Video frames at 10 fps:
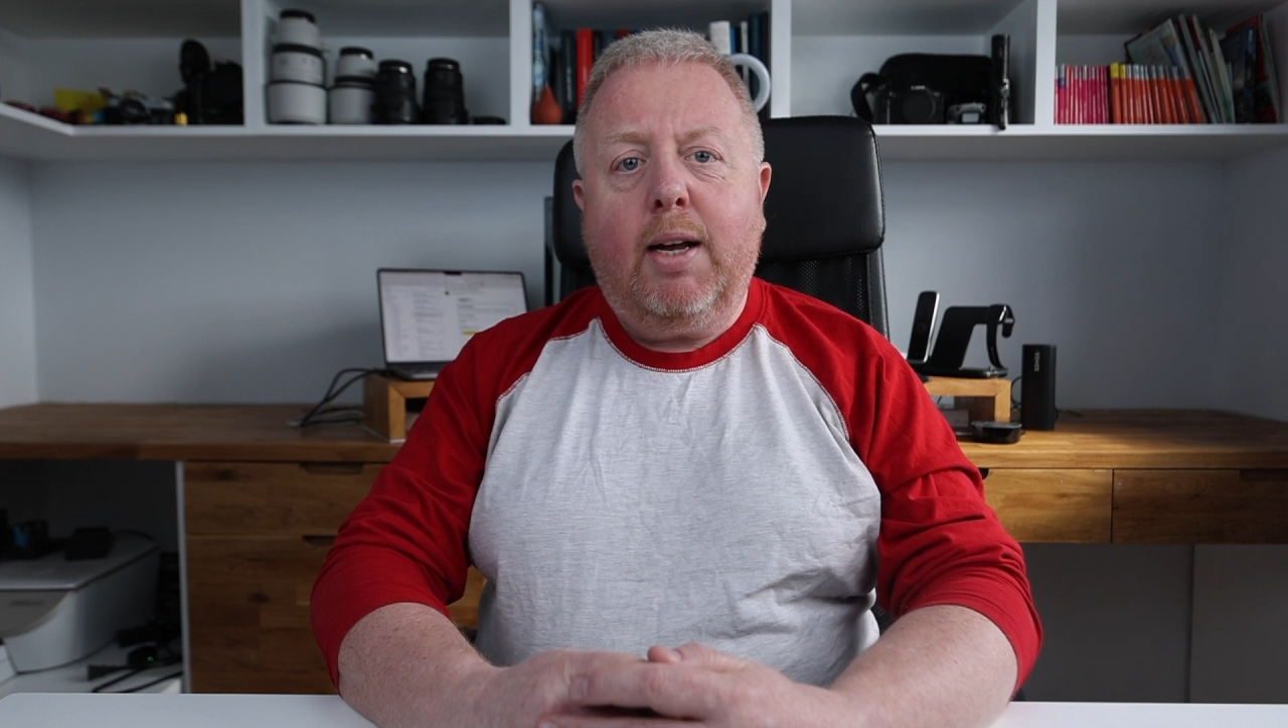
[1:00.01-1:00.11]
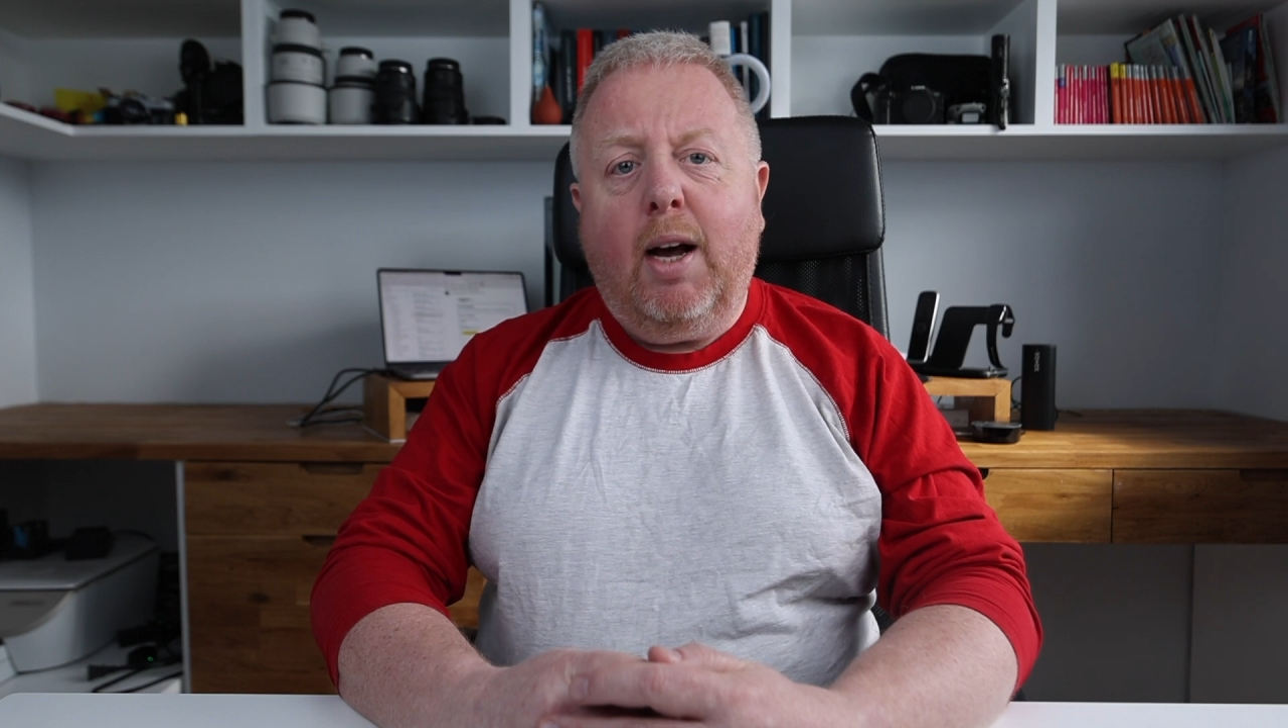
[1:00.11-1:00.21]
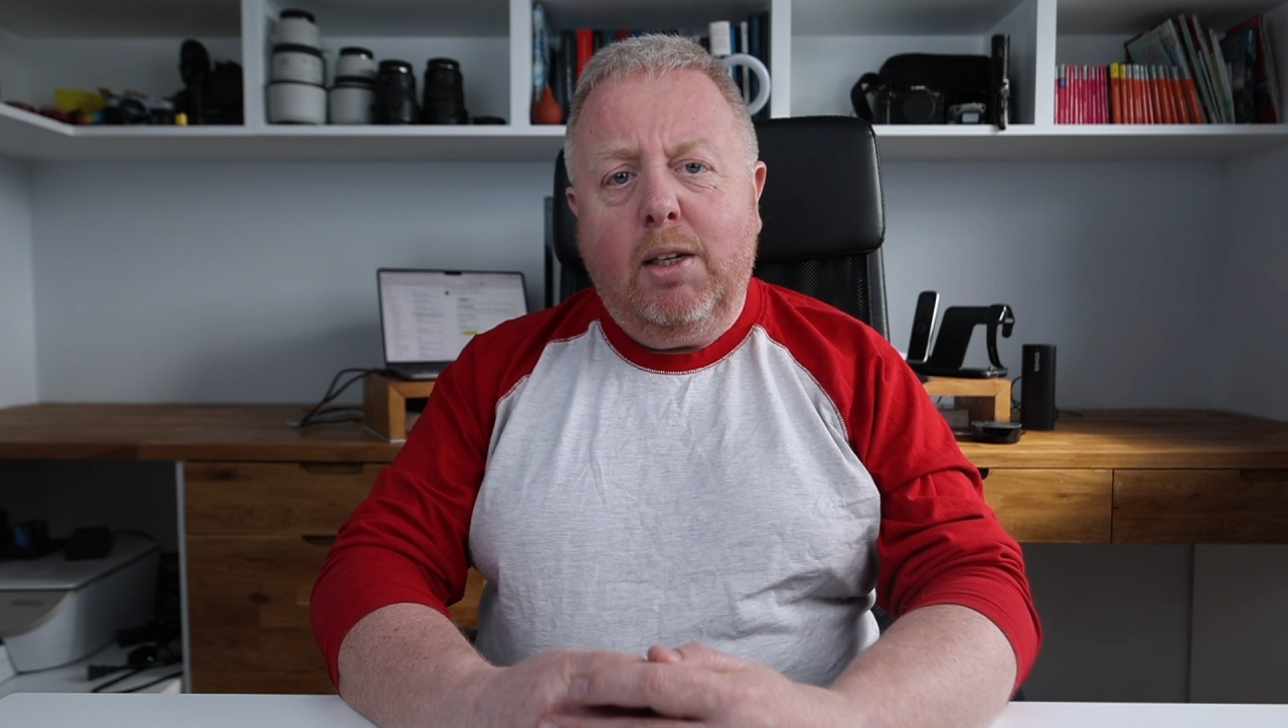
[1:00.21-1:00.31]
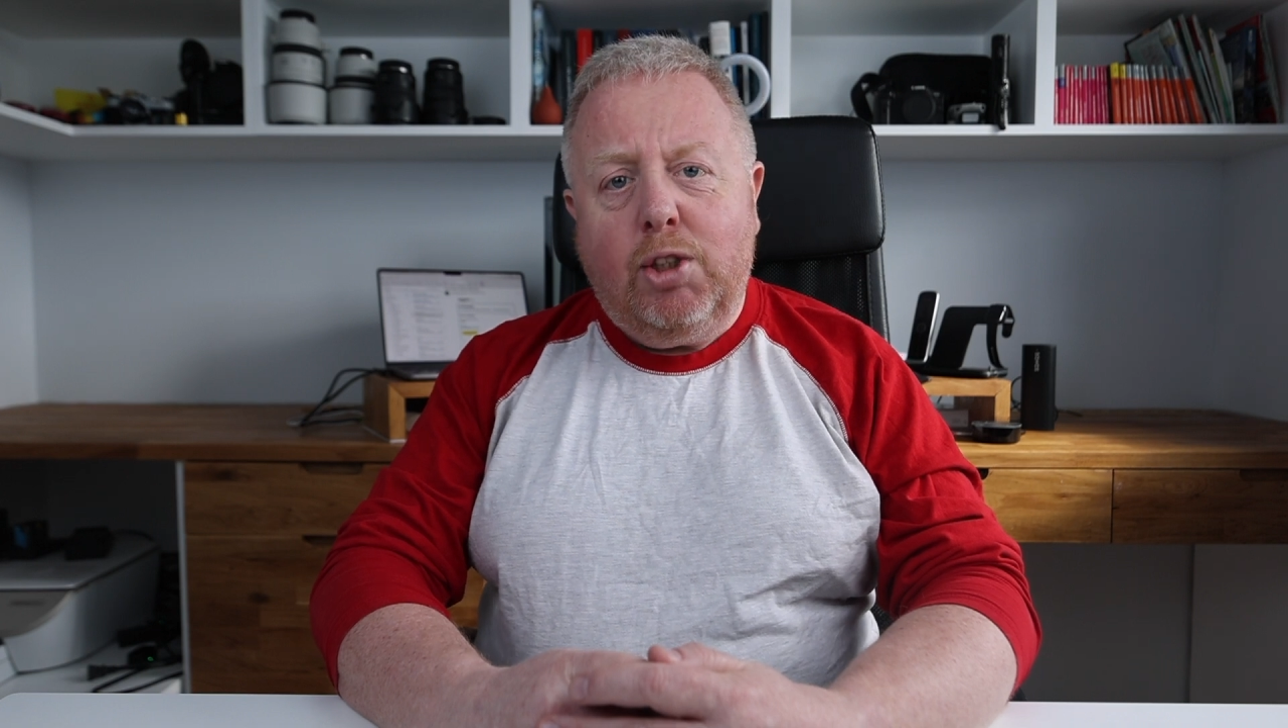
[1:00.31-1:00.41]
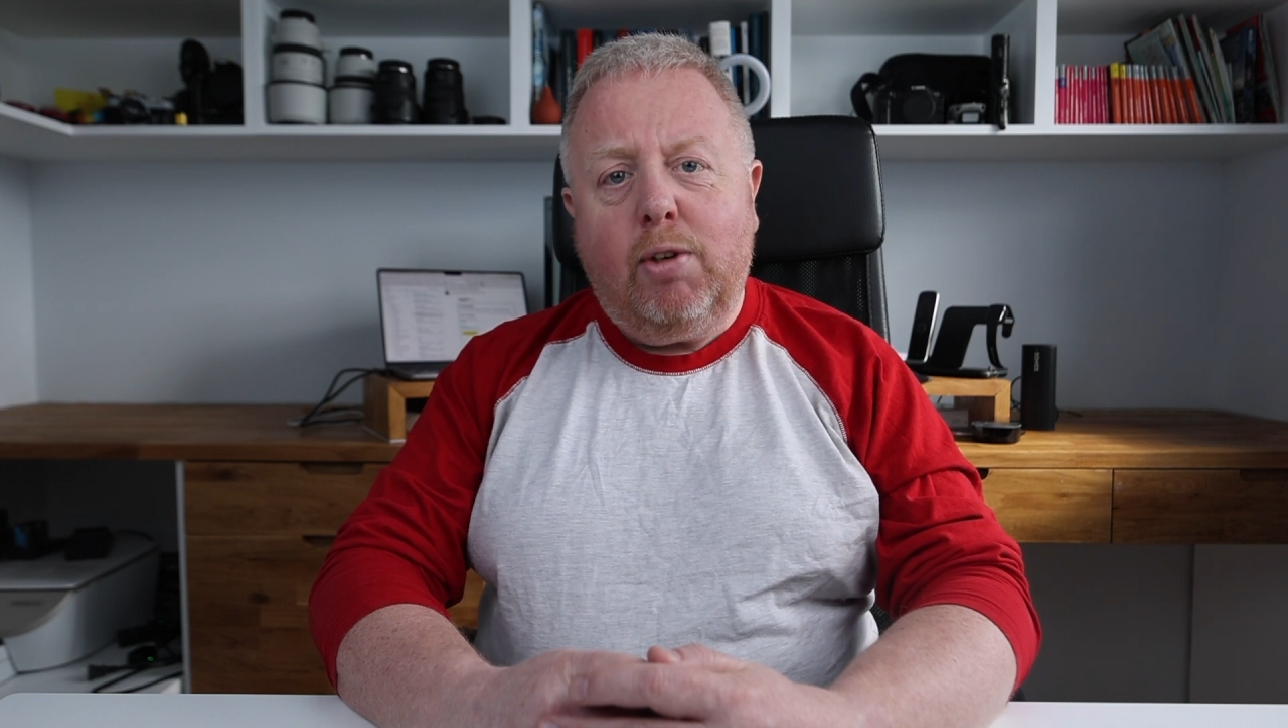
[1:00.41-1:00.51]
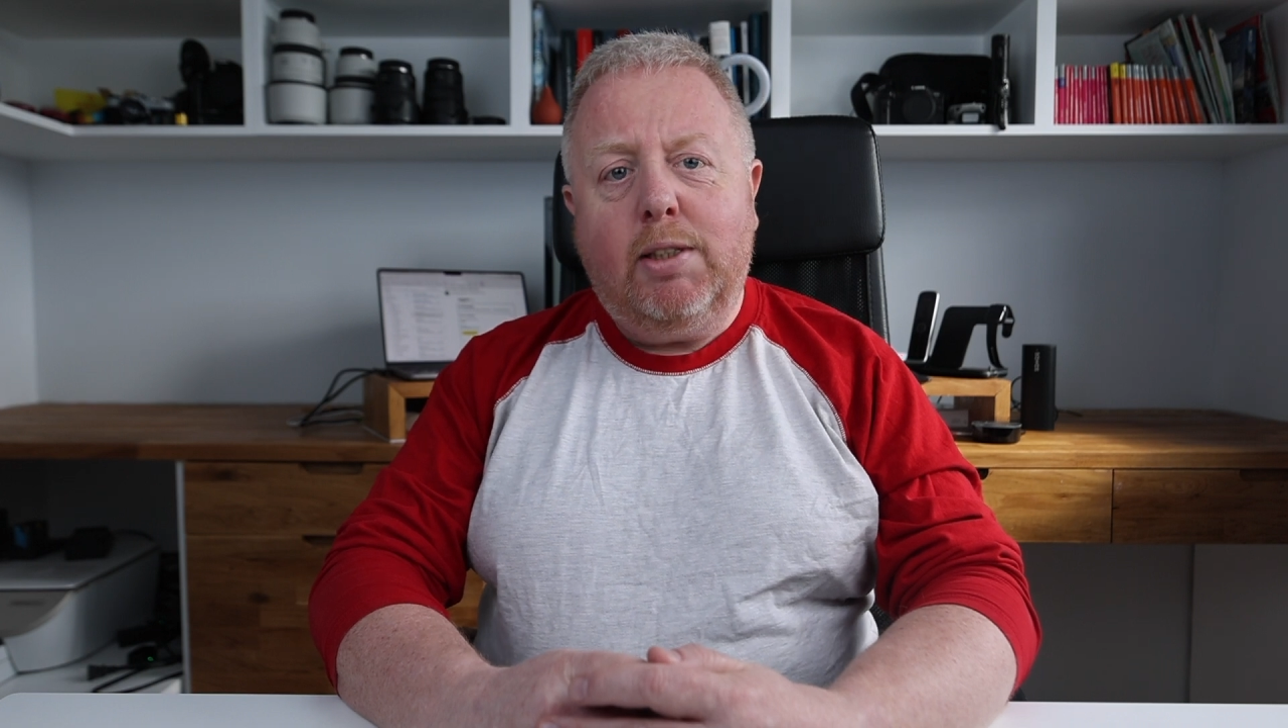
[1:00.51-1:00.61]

I can't